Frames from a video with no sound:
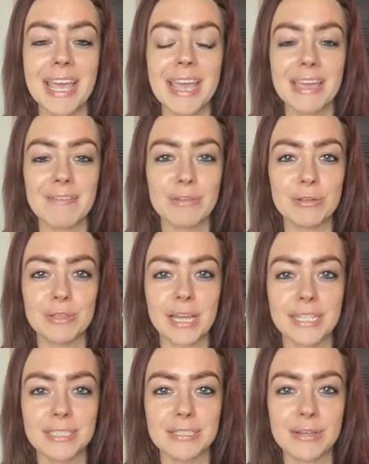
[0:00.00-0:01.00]
If you'd
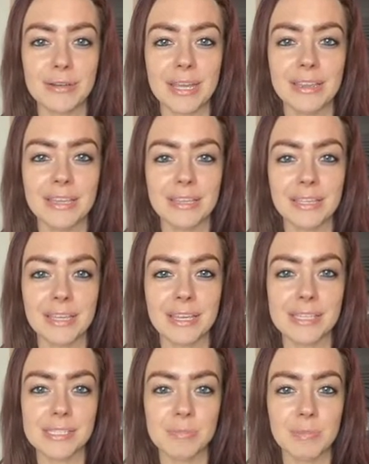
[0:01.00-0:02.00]
like to donate, the link
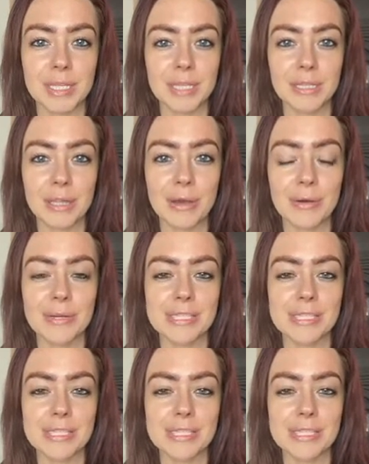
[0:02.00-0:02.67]
is below.